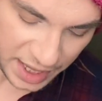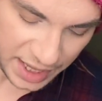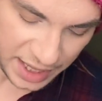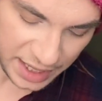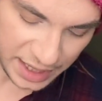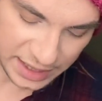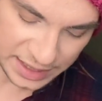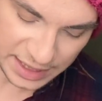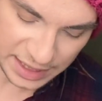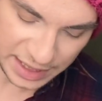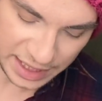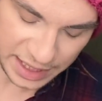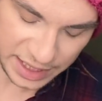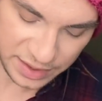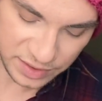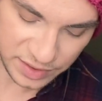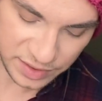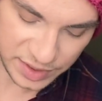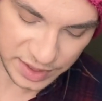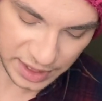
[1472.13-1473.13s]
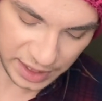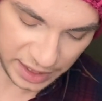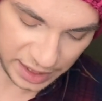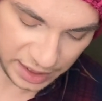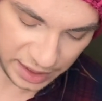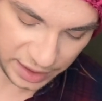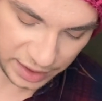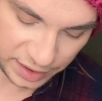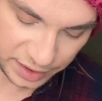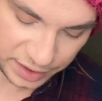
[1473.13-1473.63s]
it said they used
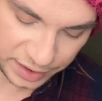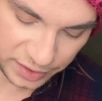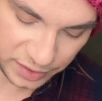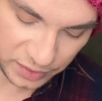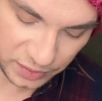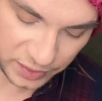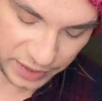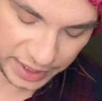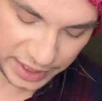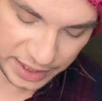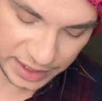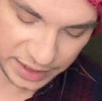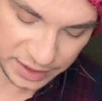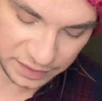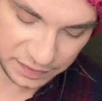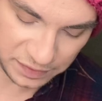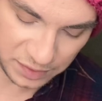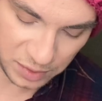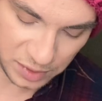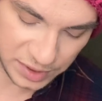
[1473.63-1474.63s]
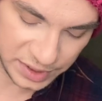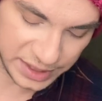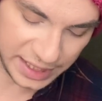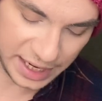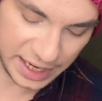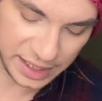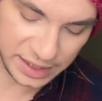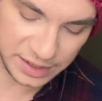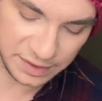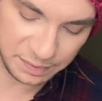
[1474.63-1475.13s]
uh, three to four
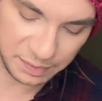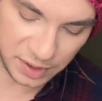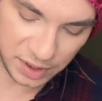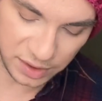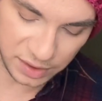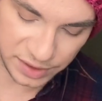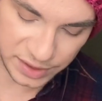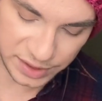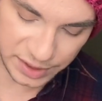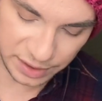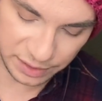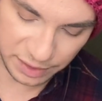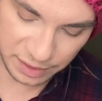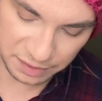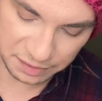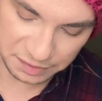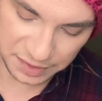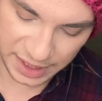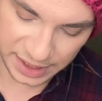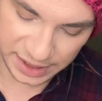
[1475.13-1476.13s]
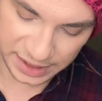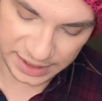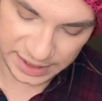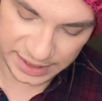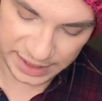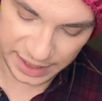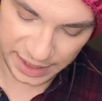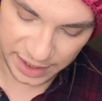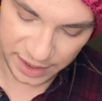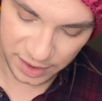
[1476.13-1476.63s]
skeins of Purl Soho flax
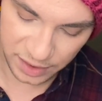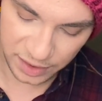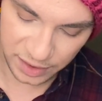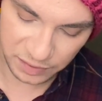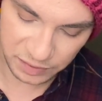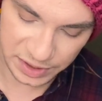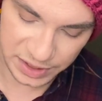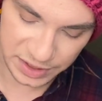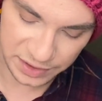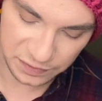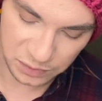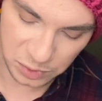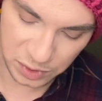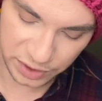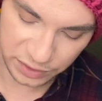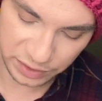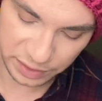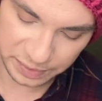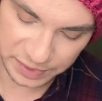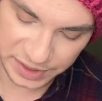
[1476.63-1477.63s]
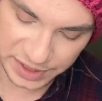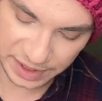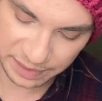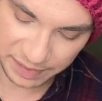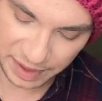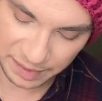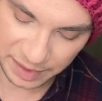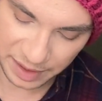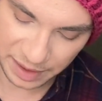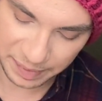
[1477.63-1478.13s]
down, which is 43%
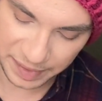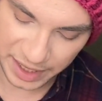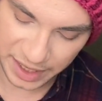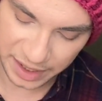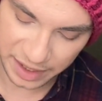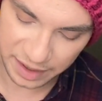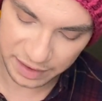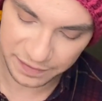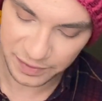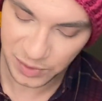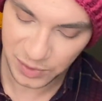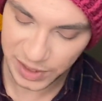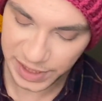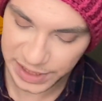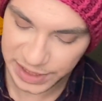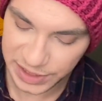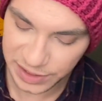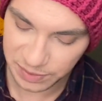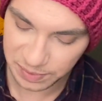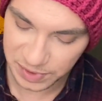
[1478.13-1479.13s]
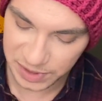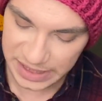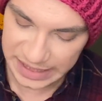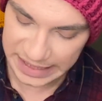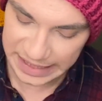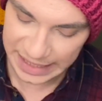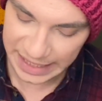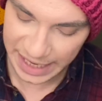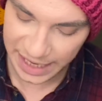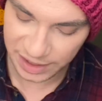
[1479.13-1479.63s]
baby alpaca,
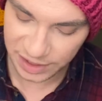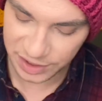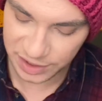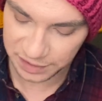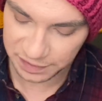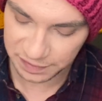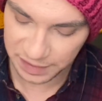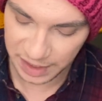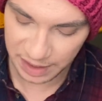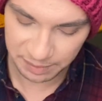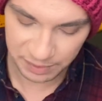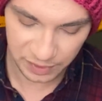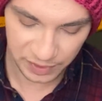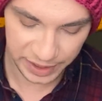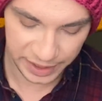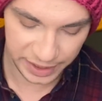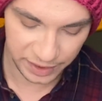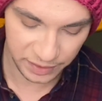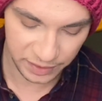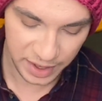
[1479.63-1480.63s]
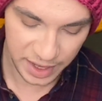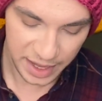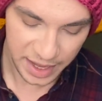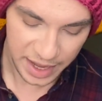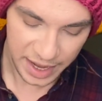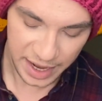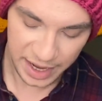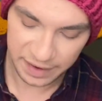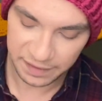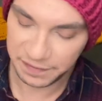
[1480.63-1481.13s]
42% extra fine merino,
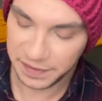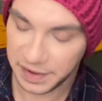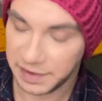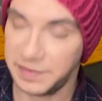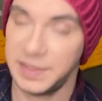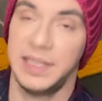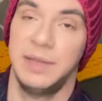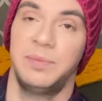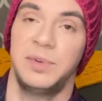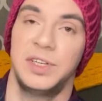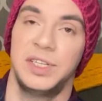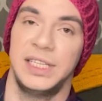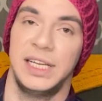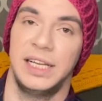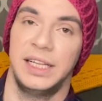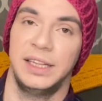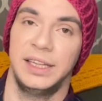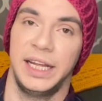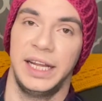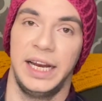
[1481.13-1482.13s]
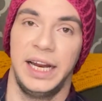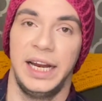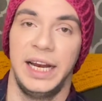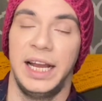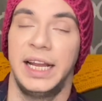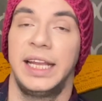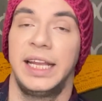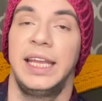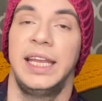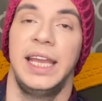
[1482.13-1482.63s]
and 15% linen.
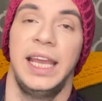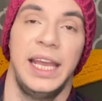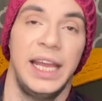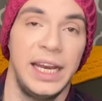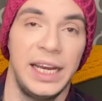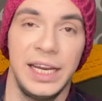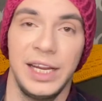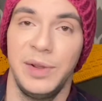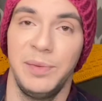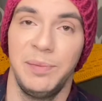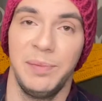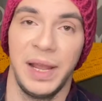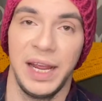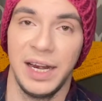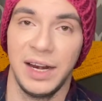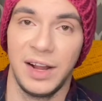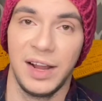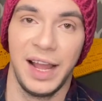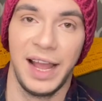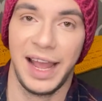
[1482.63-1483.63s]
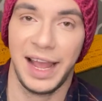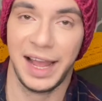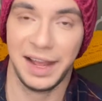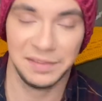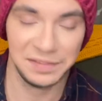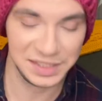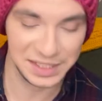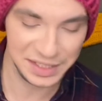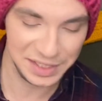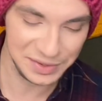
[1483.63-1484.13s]
Again, you may not have
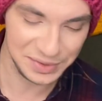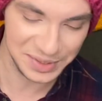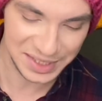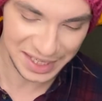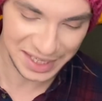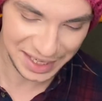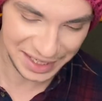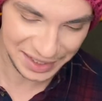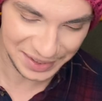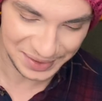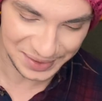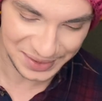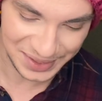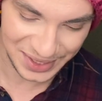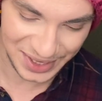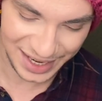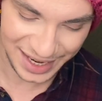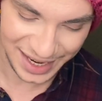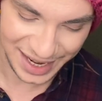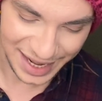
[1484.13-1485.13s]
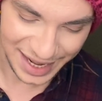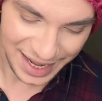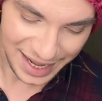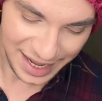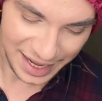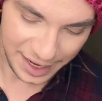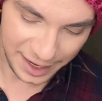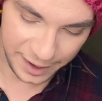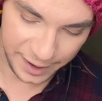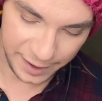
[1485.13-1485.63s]
to use that yarn.
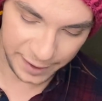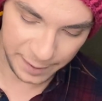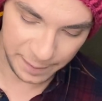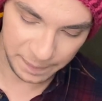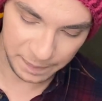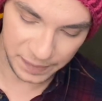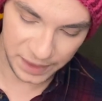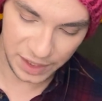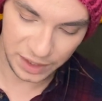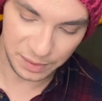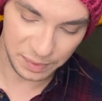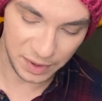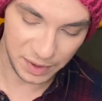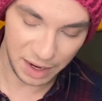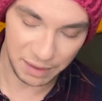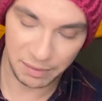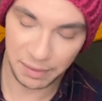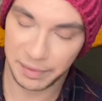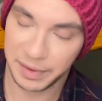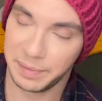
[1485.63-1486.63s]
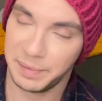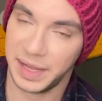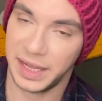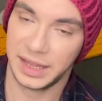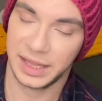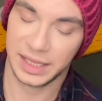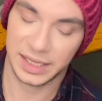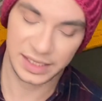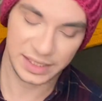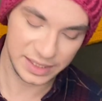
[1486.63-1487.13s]
Um, you could probably make
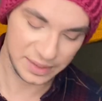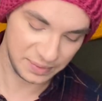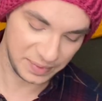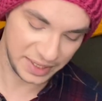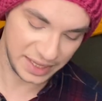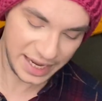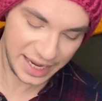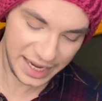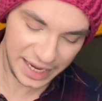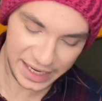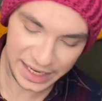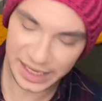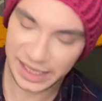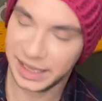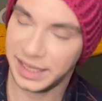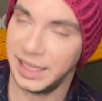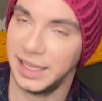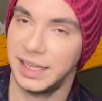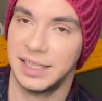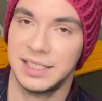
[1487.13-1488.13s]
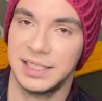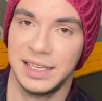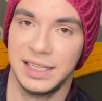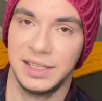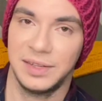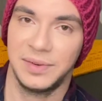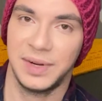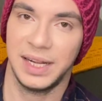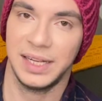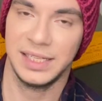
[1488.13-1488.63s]
this with anything that's in the
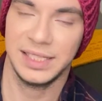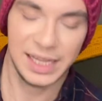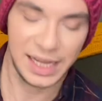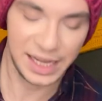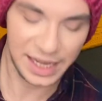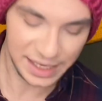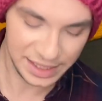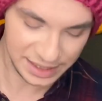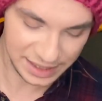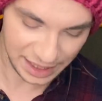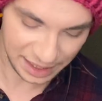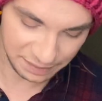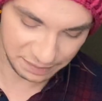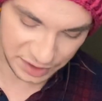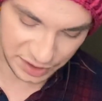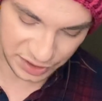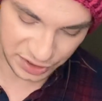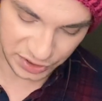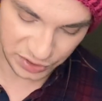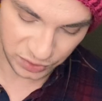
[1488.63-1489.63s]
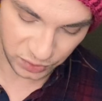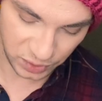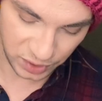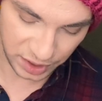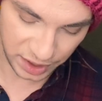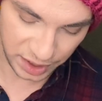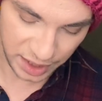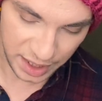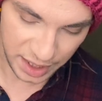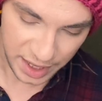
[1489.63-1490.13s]
right size, I'm
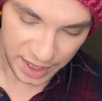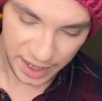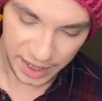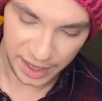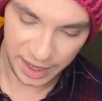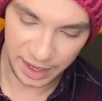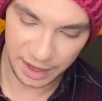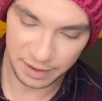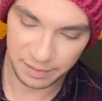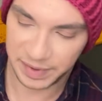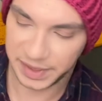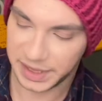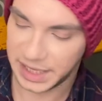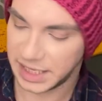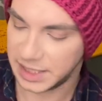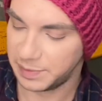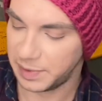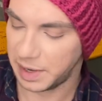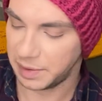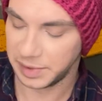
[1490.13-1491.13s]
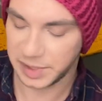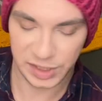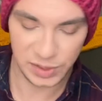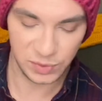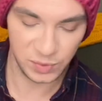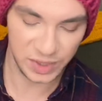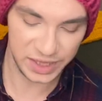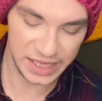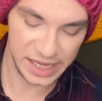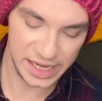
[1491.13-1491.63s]
sure. Um, but that's probably just
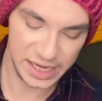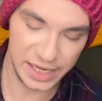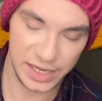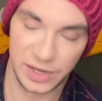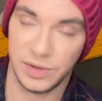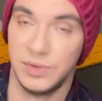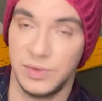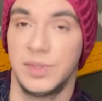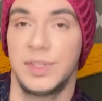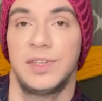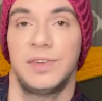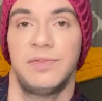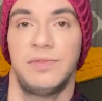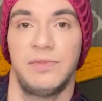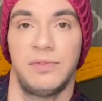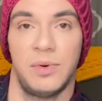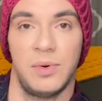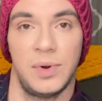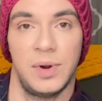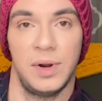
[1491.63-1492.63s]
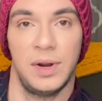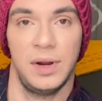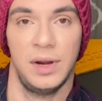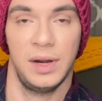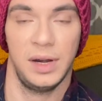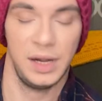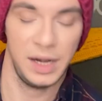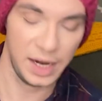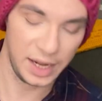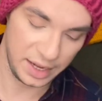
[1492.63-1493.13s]
what they used
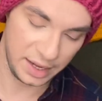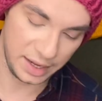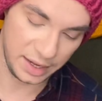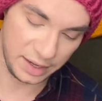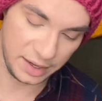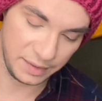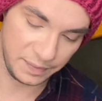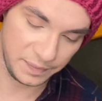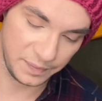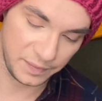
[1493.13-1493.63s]
for uh,